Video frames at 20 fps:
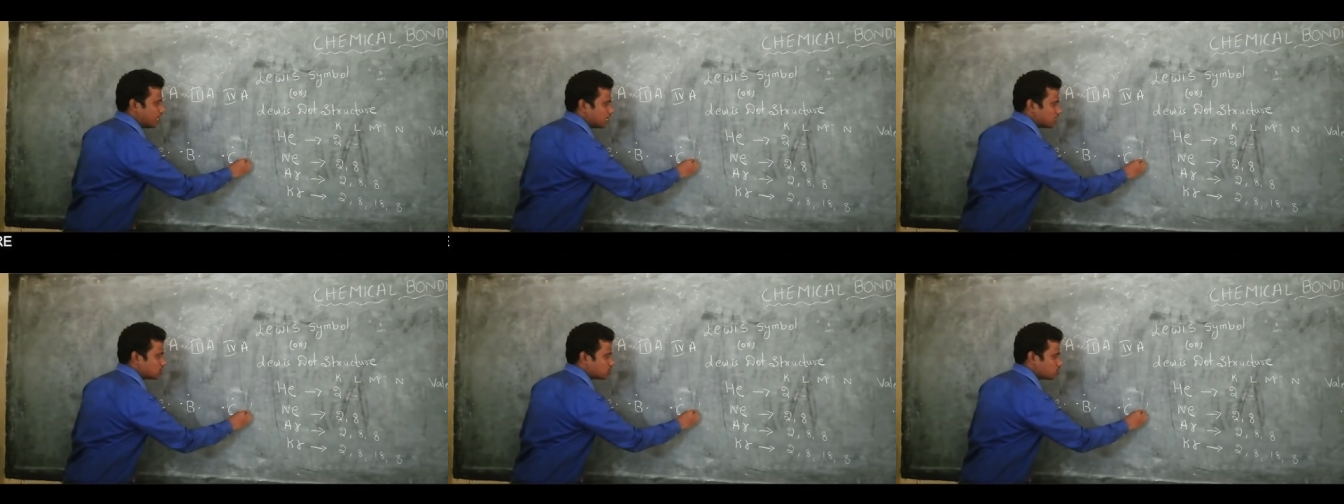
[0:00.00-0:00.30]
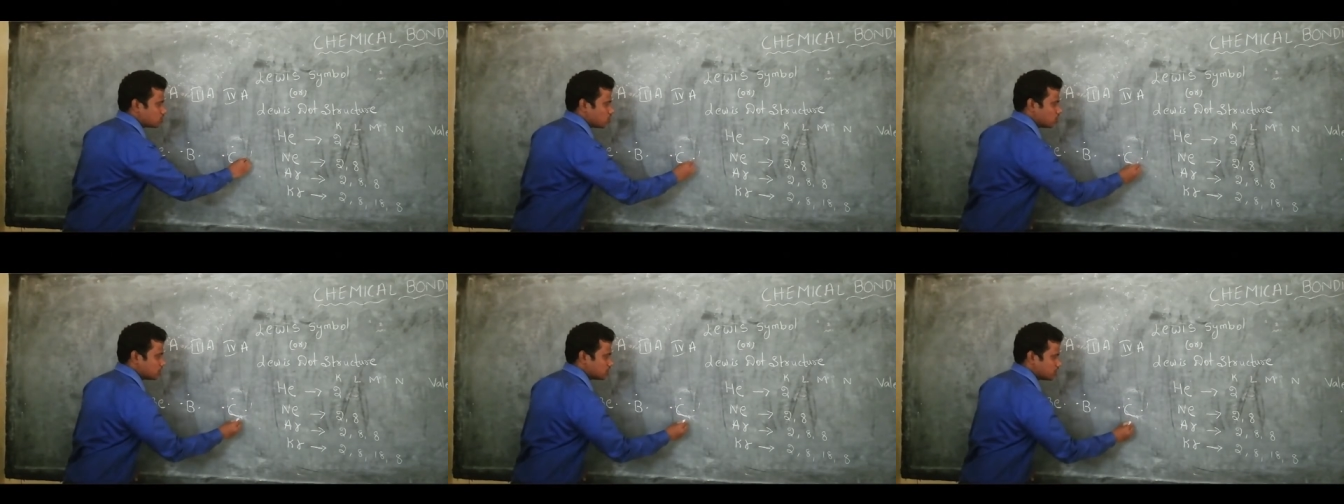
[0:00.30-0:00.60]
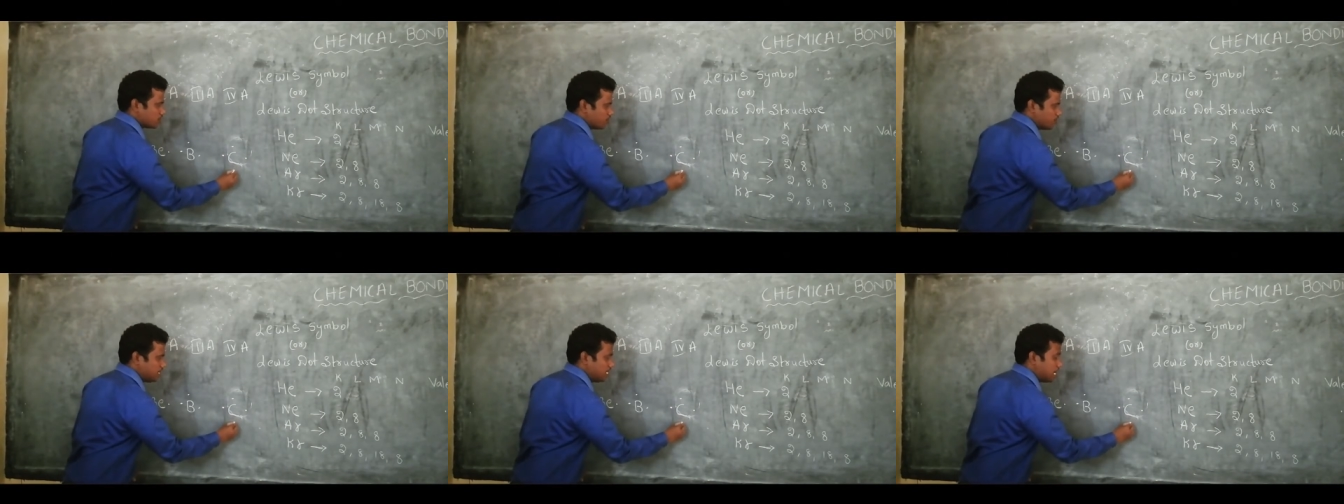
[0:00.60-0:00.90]

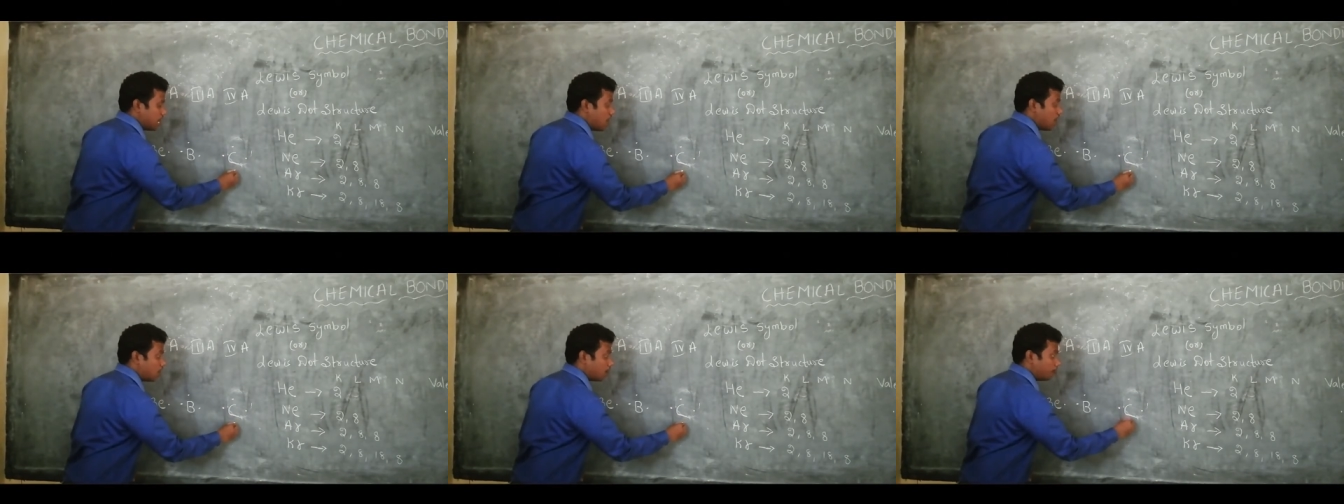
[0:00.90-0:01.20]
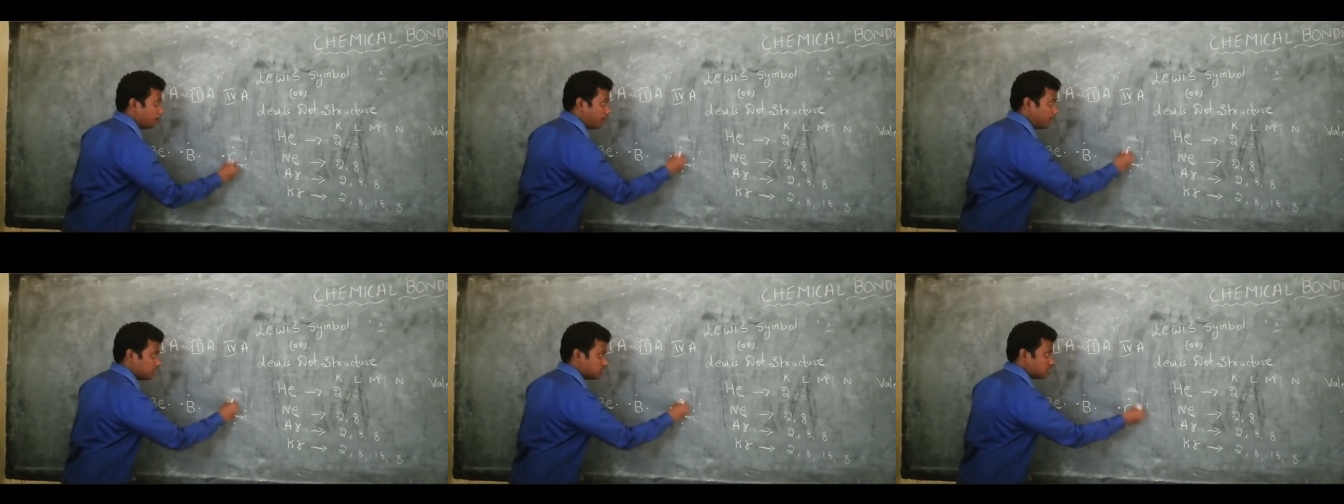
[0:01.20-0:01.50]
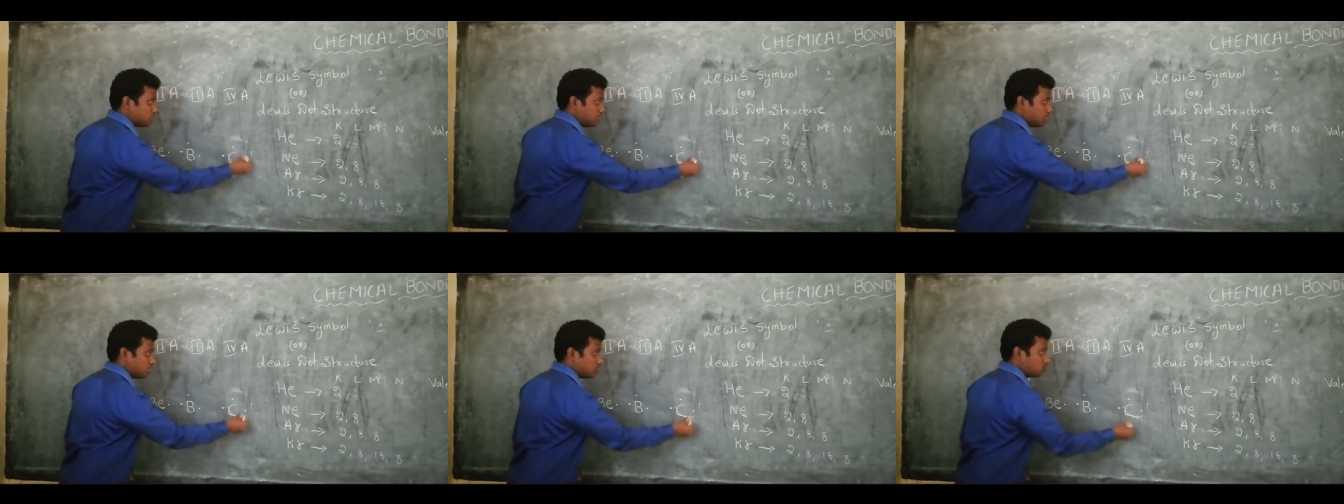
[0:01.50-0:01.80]
electrons. We are
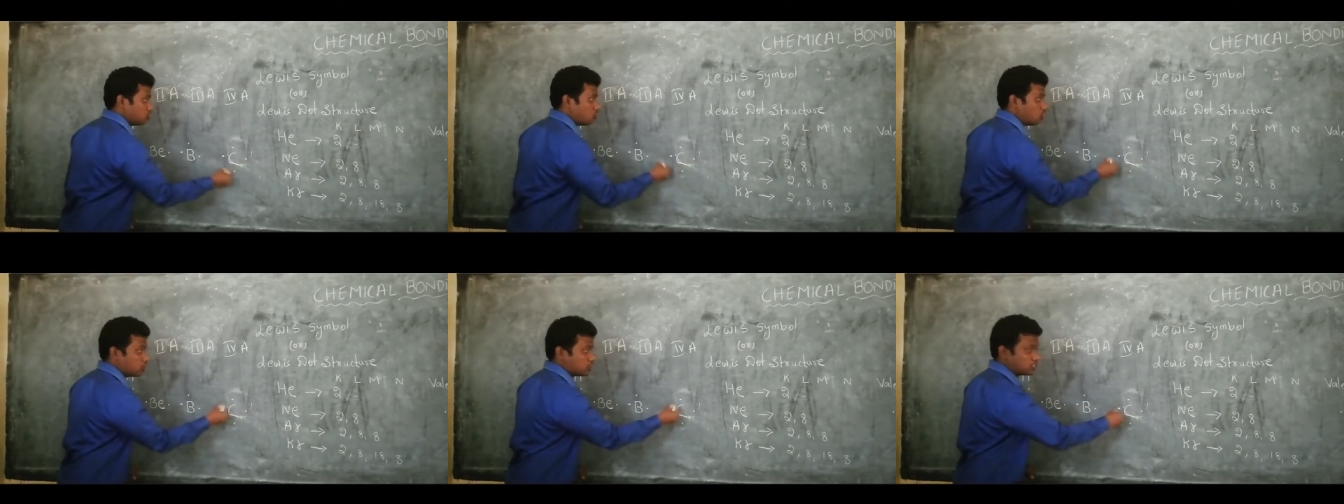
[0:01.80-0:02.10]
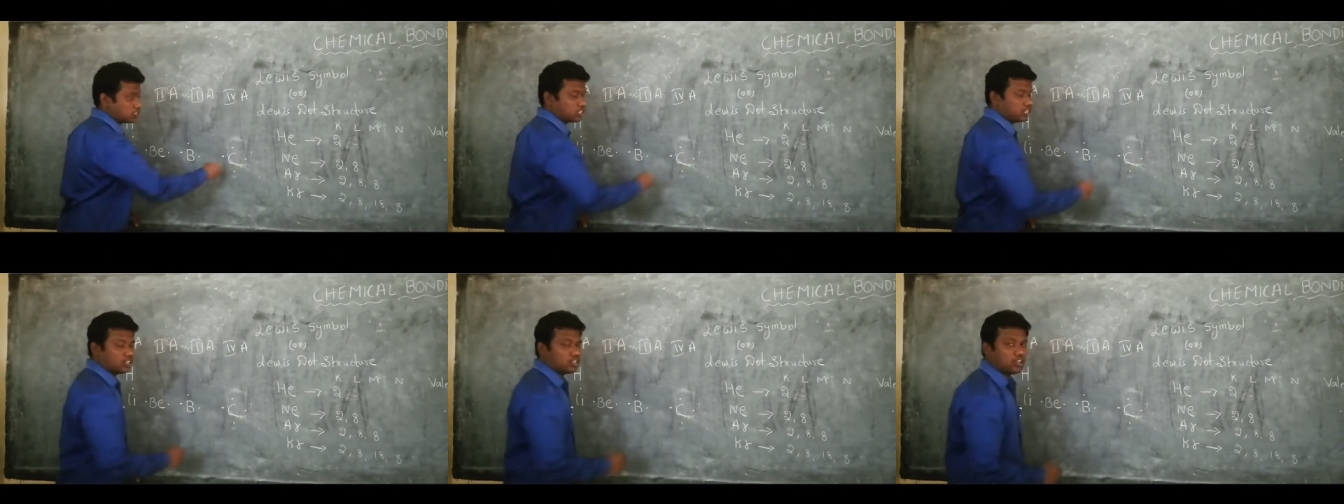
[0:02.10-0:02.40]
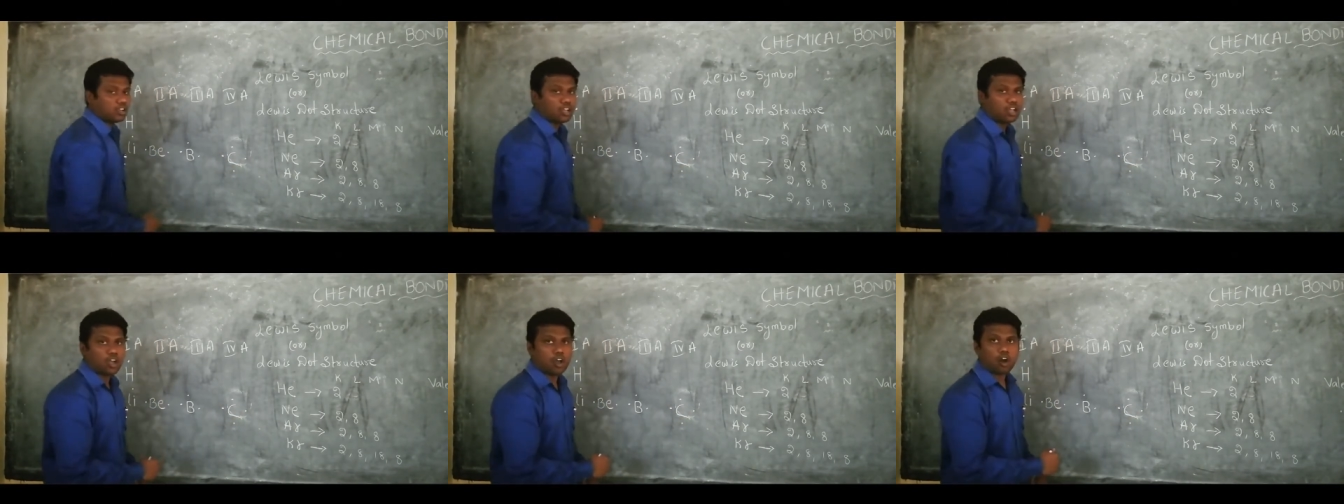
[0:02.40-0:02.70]
placing a dots
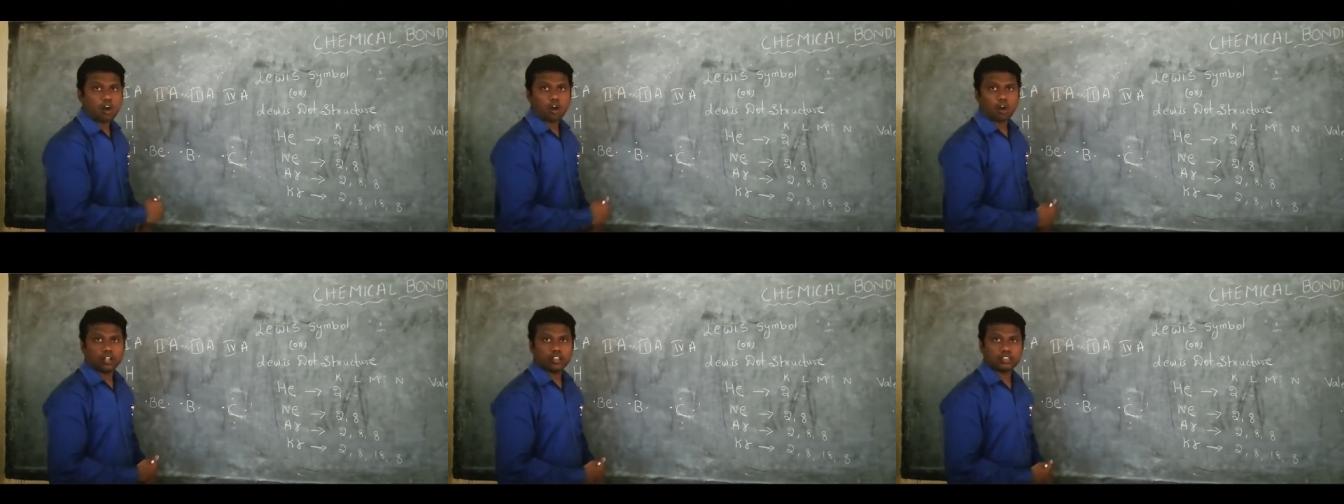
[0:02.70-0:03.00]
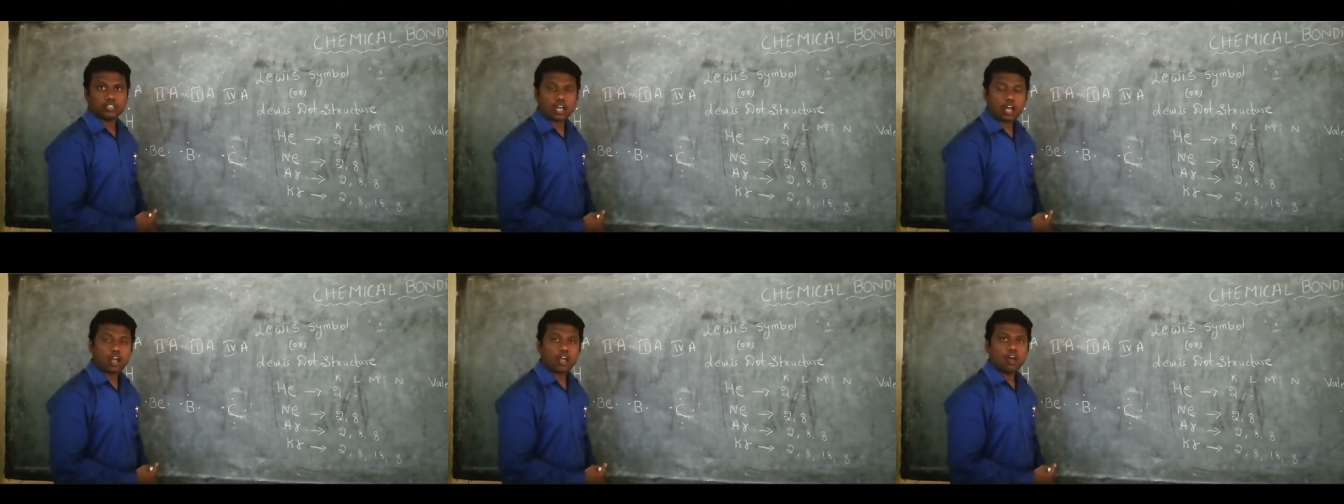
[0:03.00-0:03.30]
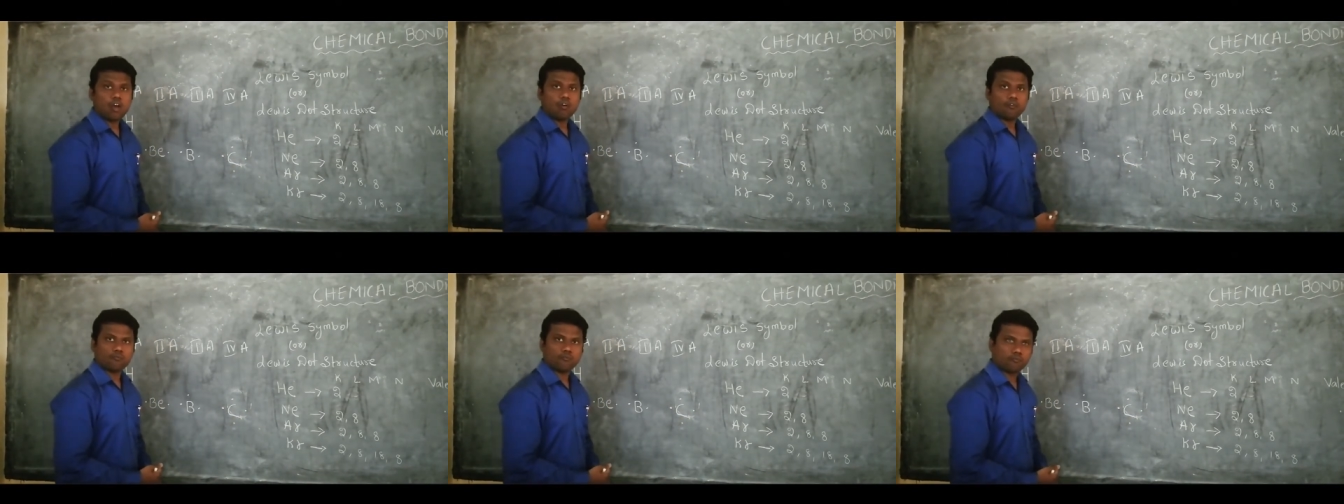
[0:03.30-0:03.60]
in all
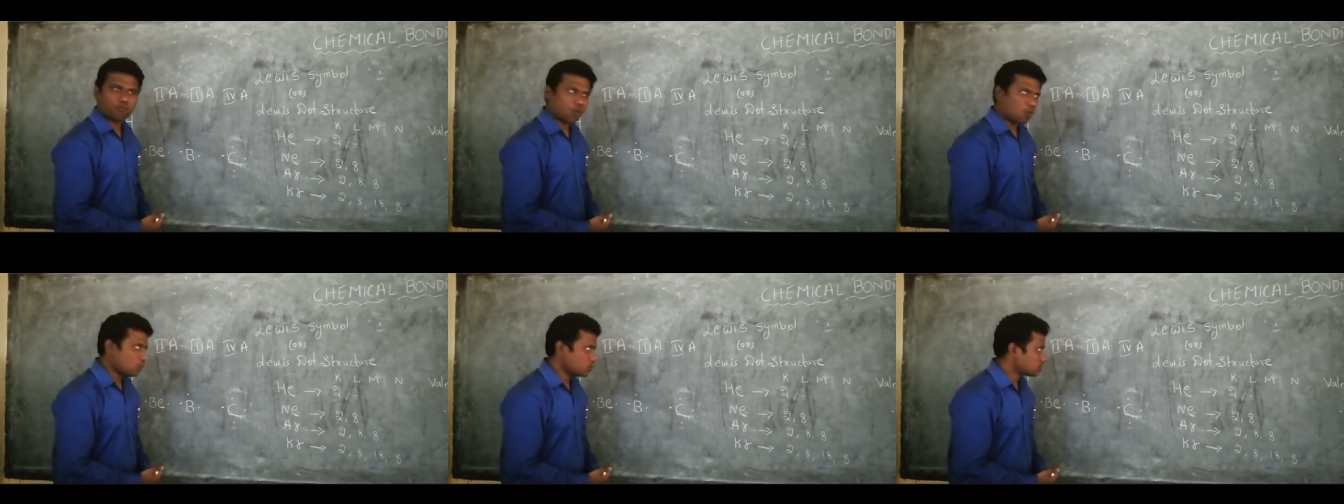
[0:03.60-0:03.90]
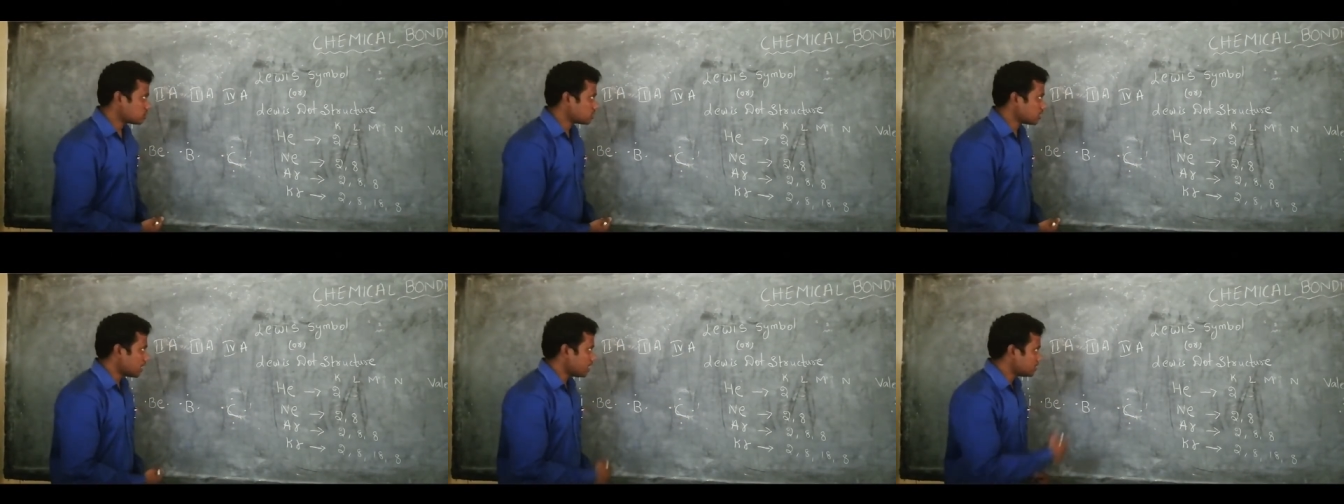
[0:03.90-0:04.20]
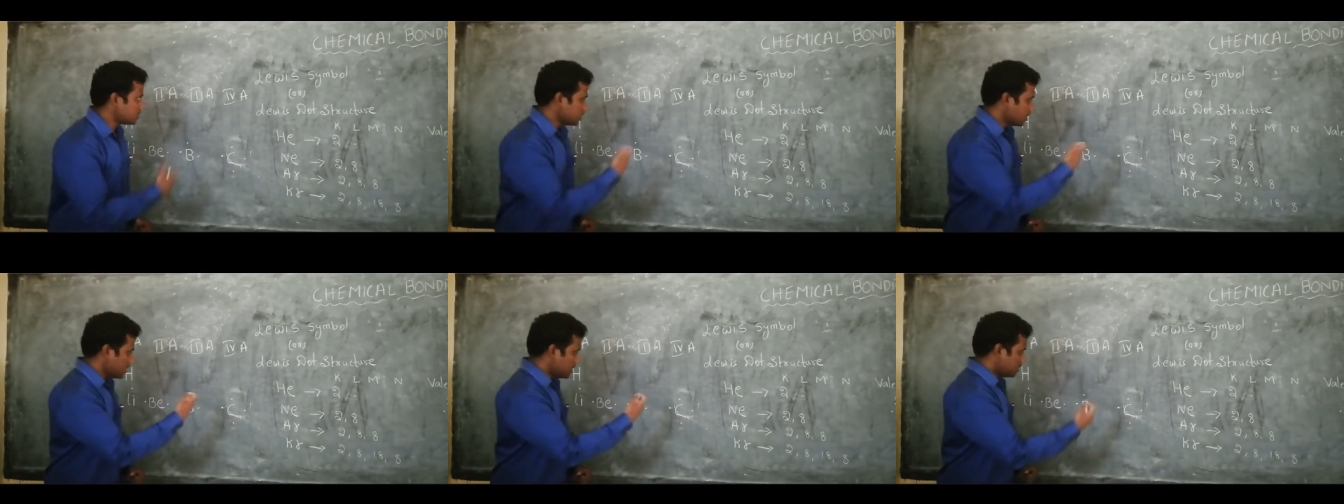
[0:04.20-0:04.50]
the four
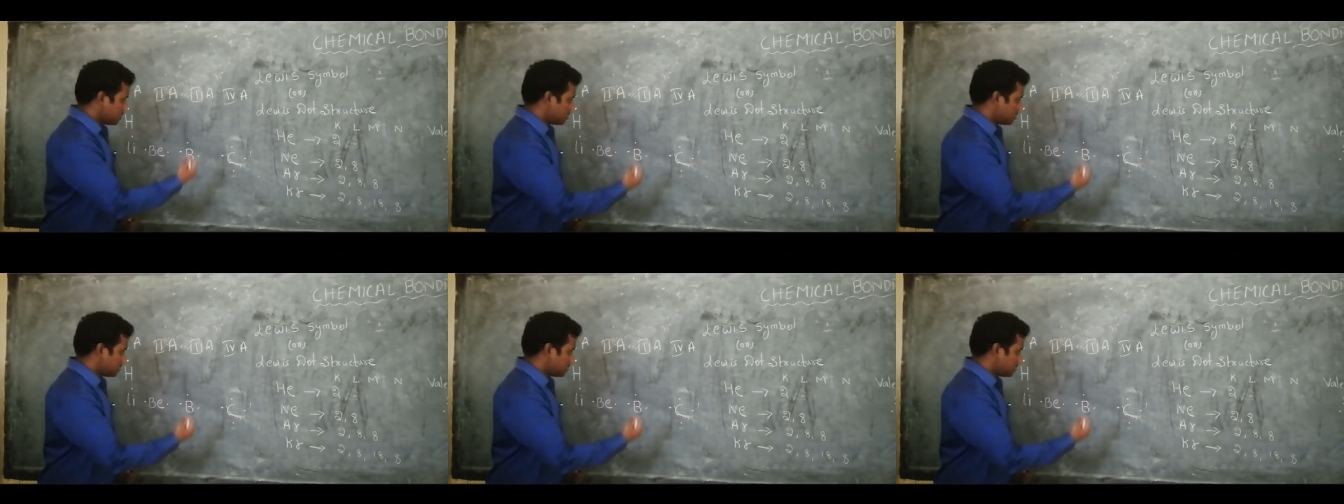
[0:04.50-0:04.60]
sides.